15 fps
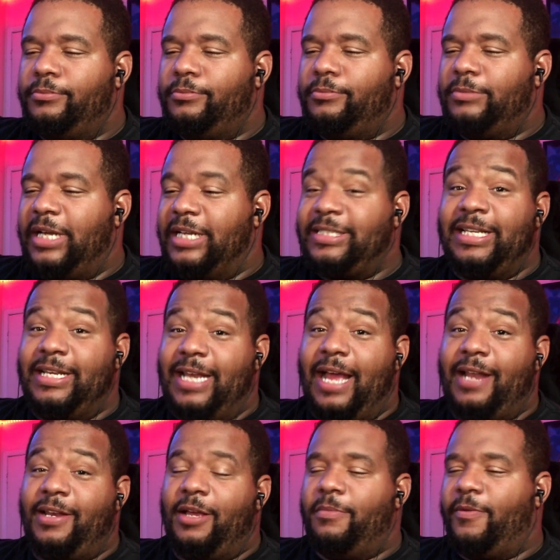I've seen that
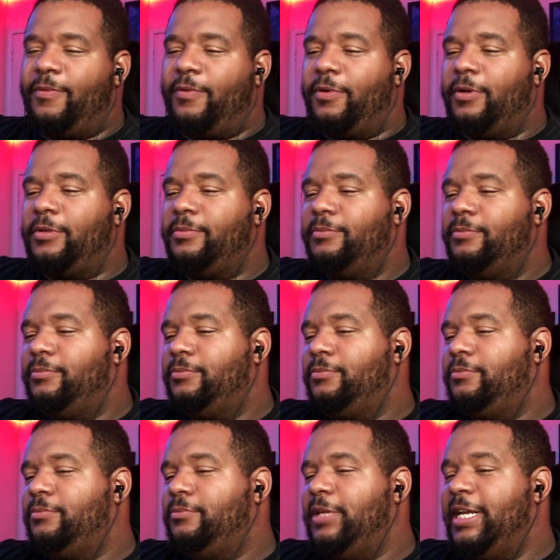done before.
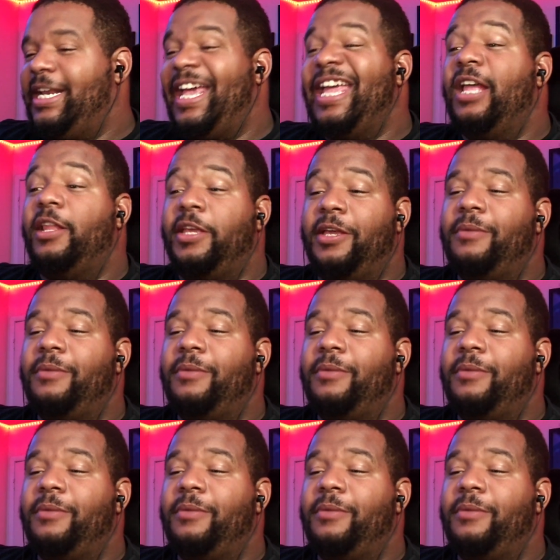An alien.